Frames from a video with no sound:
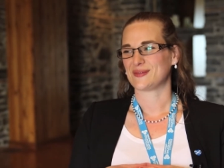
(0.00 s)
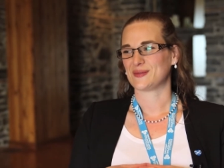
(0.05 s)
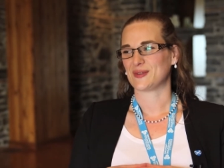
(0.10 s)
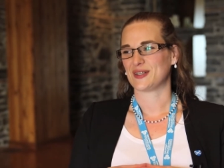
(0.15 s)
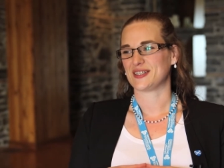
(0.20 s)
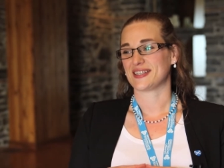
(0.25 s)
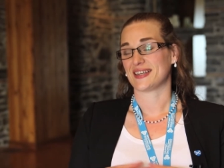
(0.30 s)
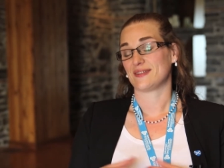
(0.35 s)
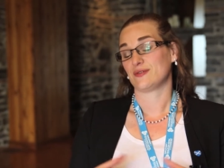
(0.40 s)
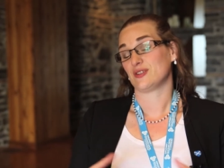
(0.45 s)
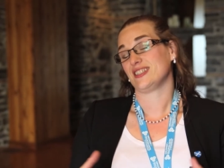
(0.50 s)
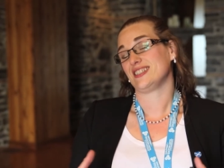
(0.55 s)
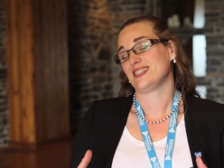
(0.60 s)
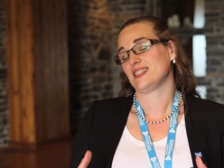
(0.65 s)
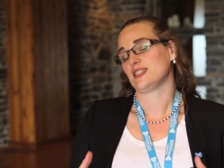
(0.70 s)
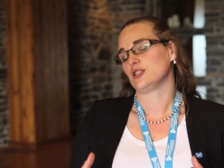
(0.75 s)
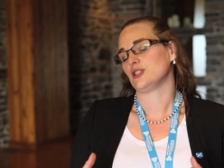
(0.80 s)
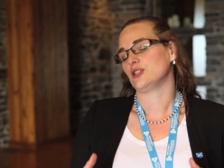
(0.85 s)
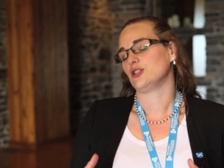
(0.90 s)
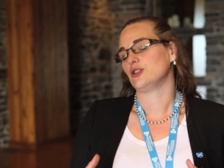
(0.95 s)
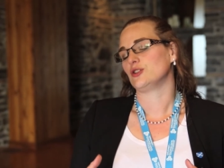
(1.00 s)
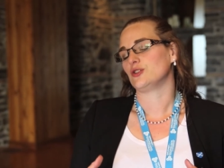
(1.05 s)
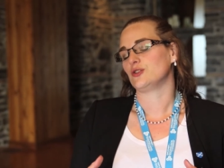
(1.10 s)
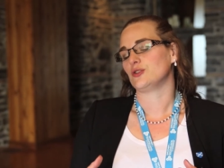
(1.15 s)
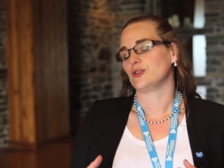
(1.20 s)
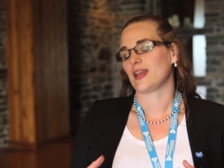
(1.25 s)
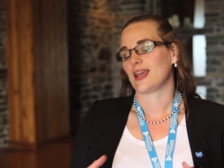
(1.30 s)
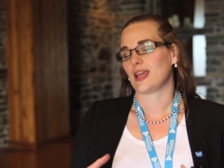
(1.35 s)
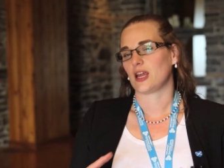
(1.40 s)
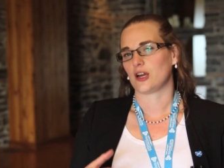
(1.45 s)
was I really didn't
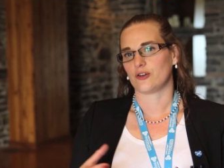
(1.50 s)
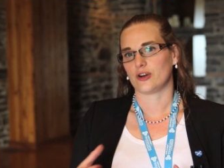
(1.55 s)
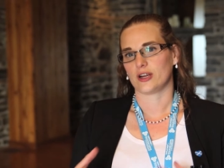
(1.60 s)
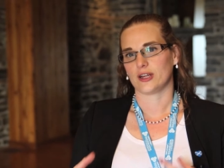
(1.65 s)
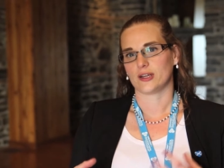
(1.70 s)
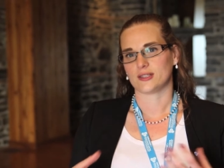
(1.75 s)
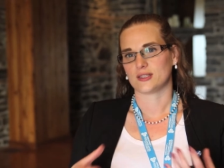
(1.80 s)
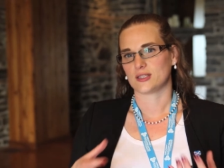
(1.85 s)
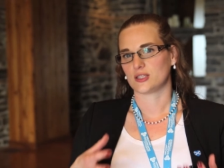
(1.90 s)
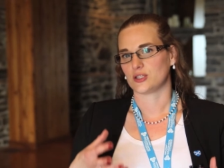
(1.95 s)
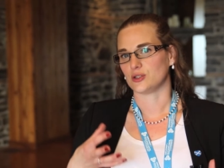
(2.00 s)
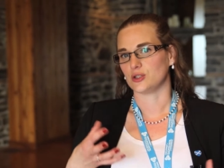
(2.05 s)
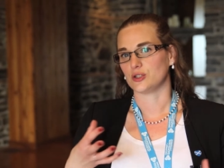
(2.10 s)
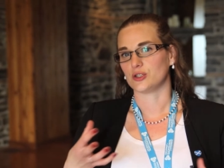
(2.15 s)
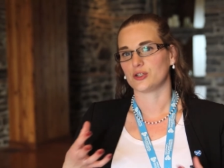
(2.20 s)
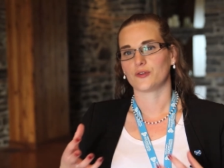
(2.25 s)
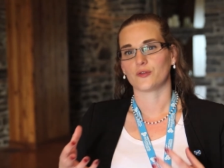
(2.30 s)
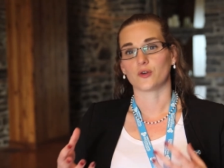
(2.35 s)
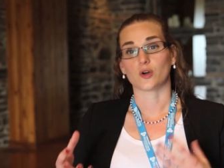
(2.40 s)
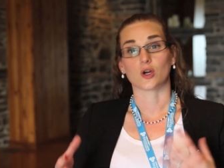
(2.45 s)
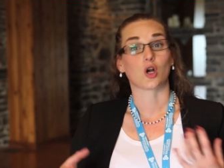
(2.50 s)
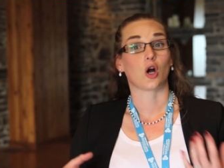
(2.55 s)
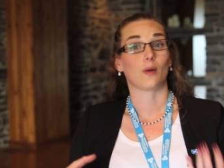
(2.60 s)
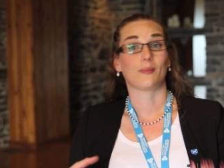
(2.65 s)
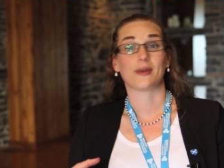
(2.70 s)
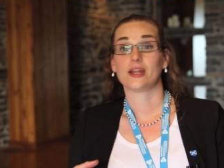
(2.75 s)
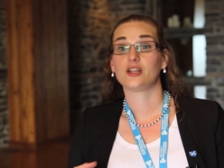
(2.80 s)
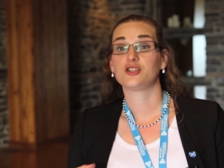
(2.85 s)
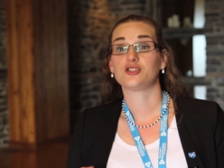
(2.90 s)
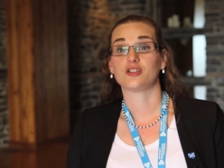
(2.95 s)
know the areas to look for
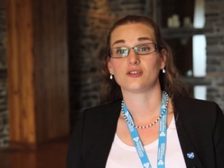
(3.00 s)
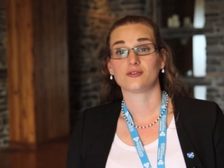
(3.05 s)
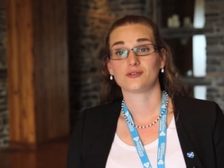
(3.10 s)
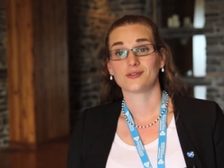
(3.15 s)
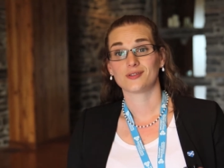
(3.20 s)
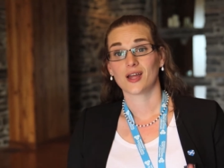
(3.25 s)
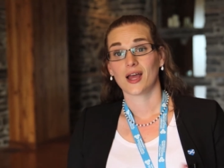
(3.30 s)
accommodation.